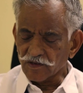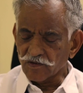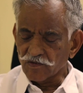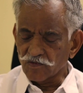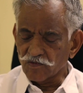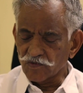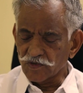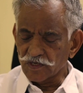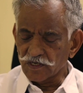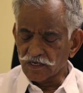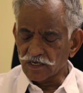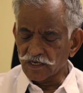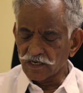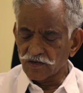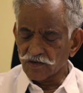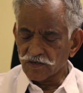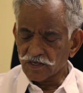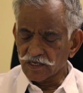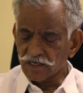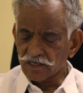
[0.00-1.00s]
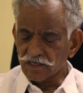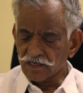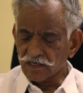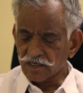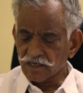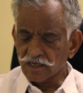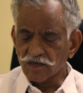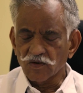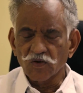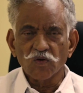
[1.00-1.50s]
we
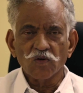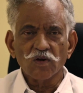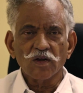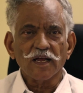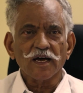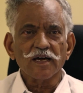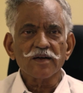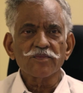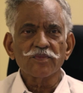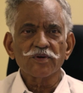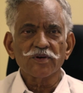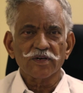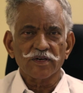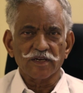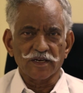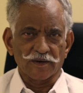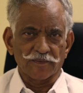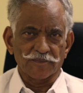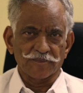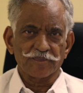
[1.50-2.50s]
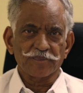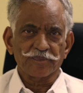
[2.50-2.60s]
relocated a whole library,